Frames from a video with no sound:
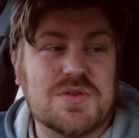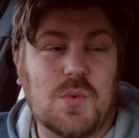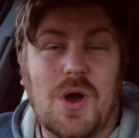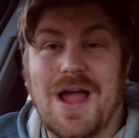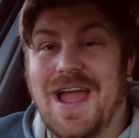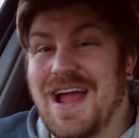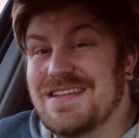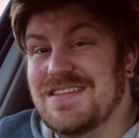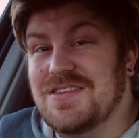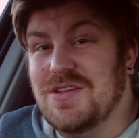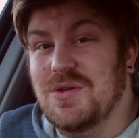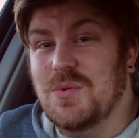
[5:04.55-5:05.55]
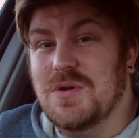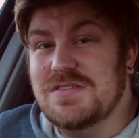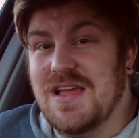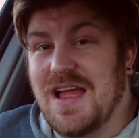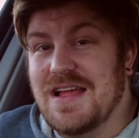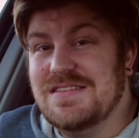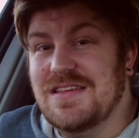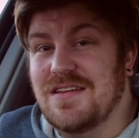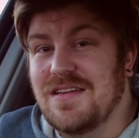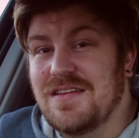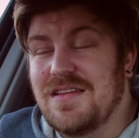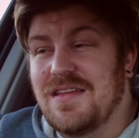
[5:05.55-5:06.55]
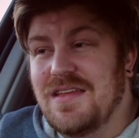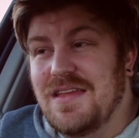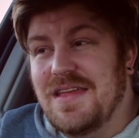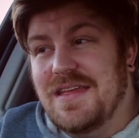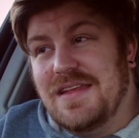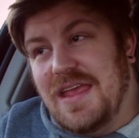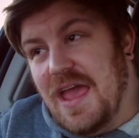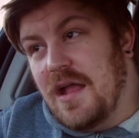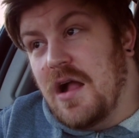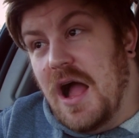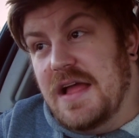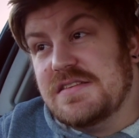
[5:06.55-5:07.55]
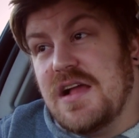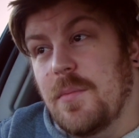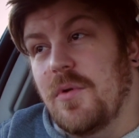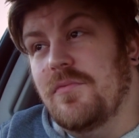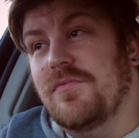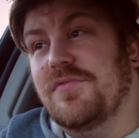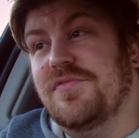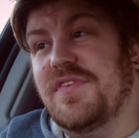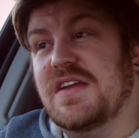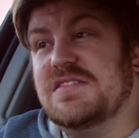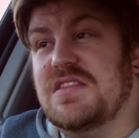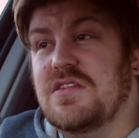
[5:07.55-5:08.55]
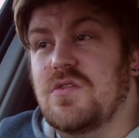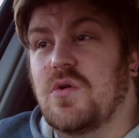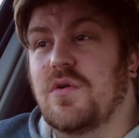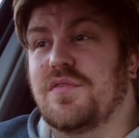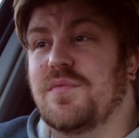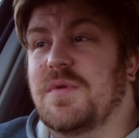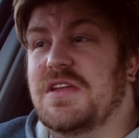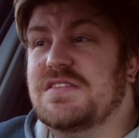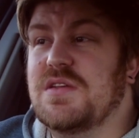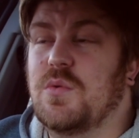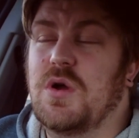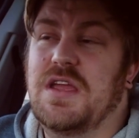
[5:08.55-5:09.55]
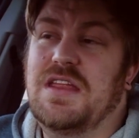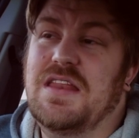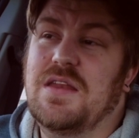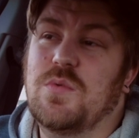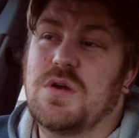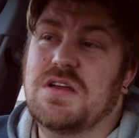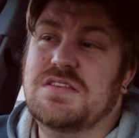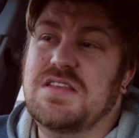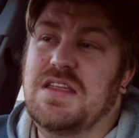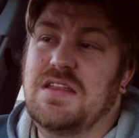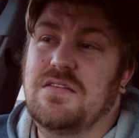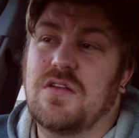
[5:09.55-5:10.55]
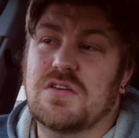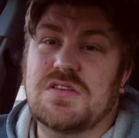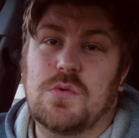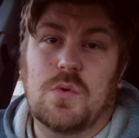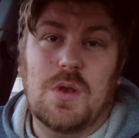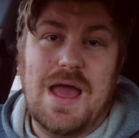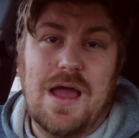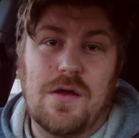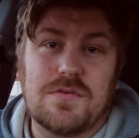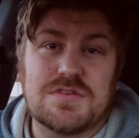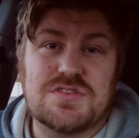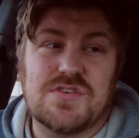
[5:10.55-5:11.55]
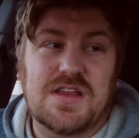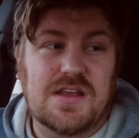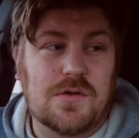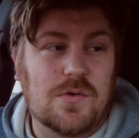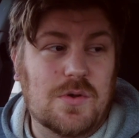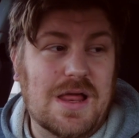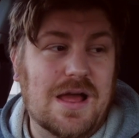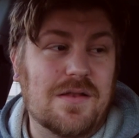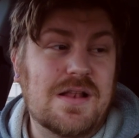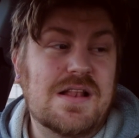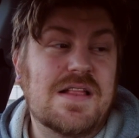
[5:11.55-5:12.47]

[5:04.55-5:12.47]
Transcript: So what I had to do was I had to get a guy to come and fix the door for me. So what he did was he knocked it all out and straightened it all out.